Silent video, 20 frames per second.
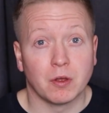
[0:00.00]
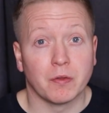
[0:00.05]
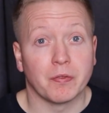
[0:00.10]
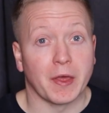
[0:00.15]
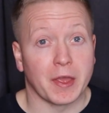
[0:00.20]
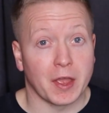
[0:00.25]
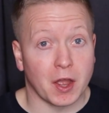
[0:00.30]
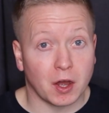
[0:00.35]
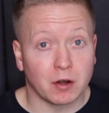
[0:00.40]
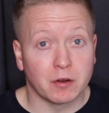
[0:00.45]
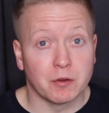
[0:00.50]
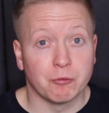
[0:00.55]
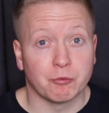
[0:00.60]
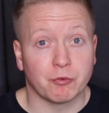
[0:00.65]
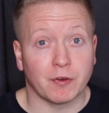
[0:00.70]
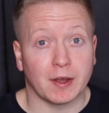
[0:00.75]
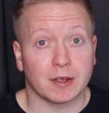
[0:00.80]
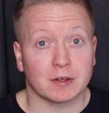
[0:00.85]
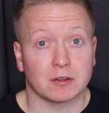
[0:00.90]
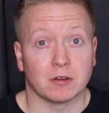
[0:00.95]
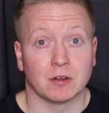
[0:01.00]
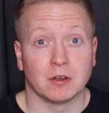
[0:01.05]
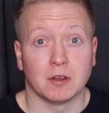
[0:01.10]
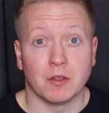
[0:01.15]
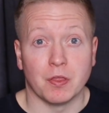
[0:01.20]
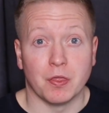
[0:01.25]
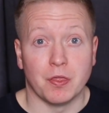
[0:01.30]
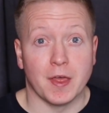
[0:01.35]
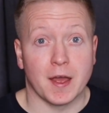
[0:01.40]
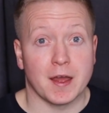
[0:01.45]
they are in fact
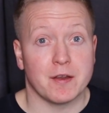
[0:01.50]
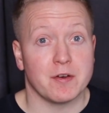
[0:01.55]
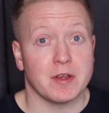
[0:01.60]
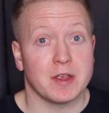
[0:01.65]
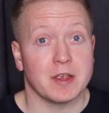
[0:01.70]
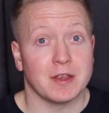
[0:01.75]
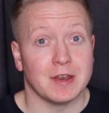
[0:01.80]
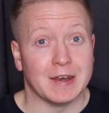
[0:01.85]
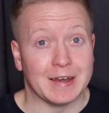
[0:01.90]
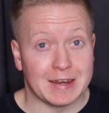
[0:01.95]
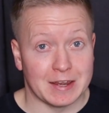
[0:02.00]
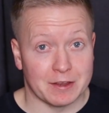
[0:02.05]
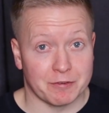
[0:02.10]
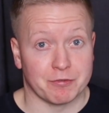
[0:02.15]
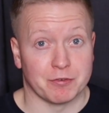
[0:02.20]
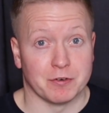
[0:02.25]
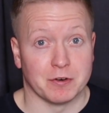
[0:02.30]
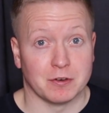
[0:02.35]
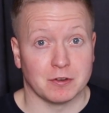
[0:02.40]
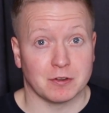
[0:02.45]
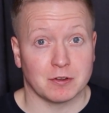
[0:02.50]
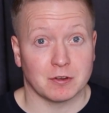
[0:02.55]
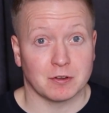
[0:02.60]
very different.